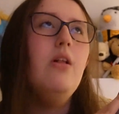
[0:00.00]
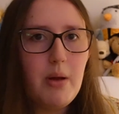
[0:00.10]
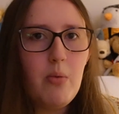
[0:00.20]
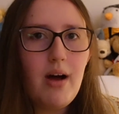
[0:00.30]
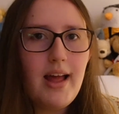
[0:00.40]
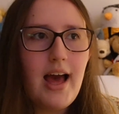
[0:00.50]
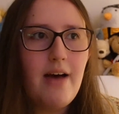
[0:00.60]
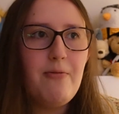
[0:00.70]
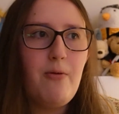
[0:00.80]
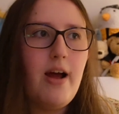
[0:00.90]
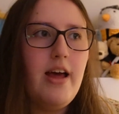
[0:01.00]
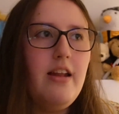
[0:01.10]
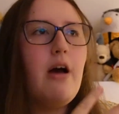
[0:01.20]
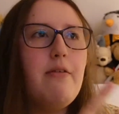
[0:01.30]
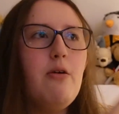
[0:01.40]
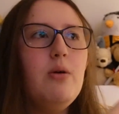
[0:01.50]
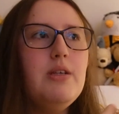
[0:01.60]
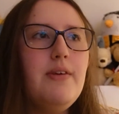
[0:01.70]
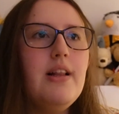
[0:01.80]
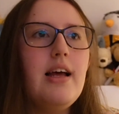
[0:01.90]
but in what I have read, I always
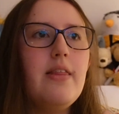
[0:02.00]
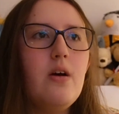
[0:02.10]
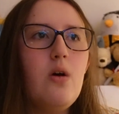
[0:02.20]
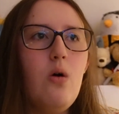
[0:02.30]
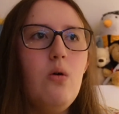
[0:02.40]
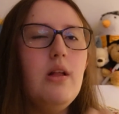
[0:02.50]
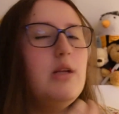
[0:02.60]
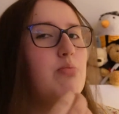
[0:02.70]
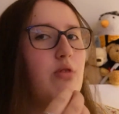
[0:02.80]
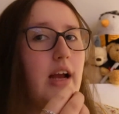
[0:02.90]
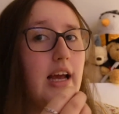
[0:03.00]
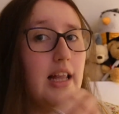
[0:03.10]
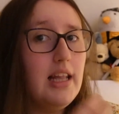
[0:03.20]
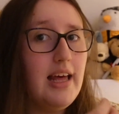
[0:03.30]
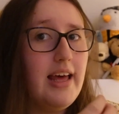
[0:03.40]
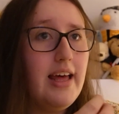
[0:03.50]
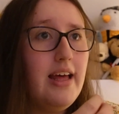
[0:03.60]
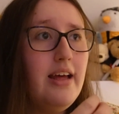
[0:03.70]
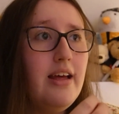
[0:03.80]
feel like the goal is pretty clear.